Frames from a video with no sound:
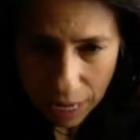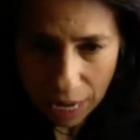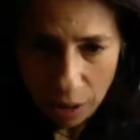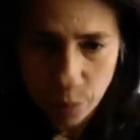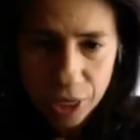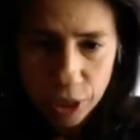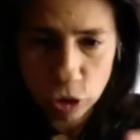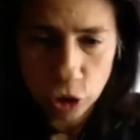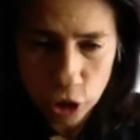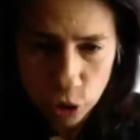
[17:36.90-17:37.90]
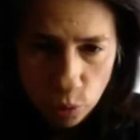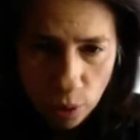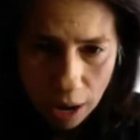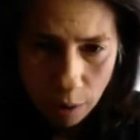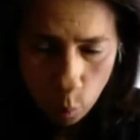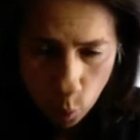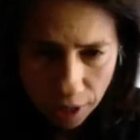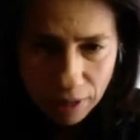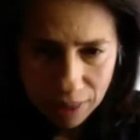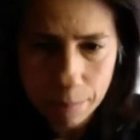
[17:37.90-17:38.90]
And when you start to
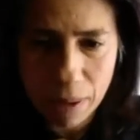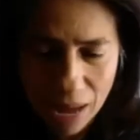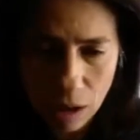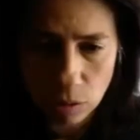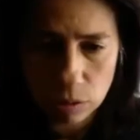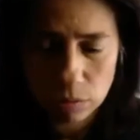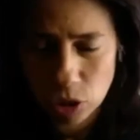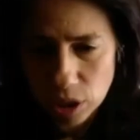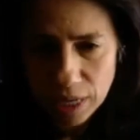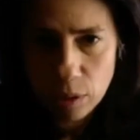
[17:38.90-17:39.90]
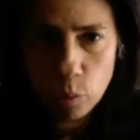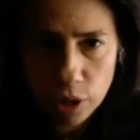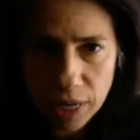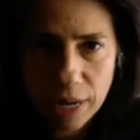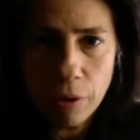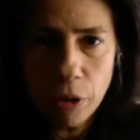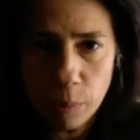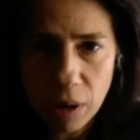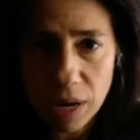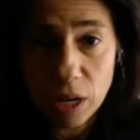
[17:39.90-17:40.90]
work them out, just like working out your
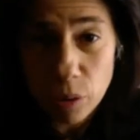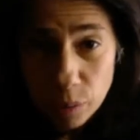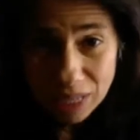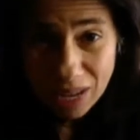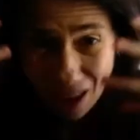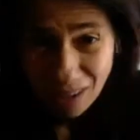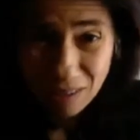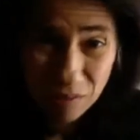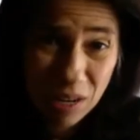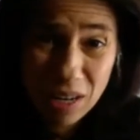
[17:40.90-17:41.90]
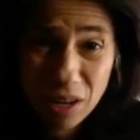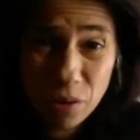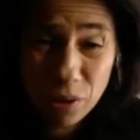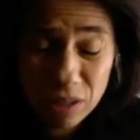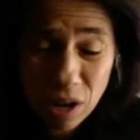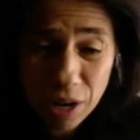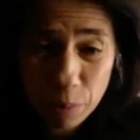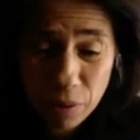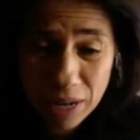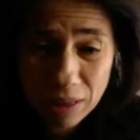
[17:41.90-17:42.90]
body, you're really activating your entire
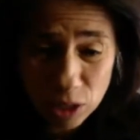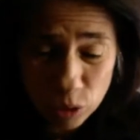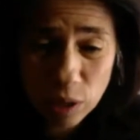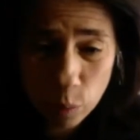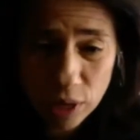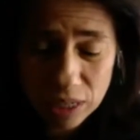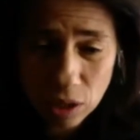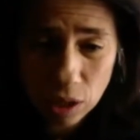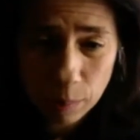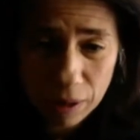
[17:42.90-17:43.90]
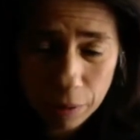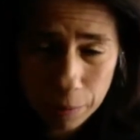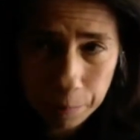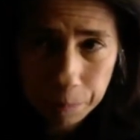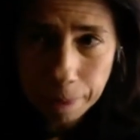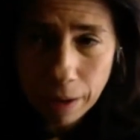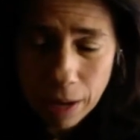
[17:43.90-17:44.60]
brain. That's really what it's all about. Yeah.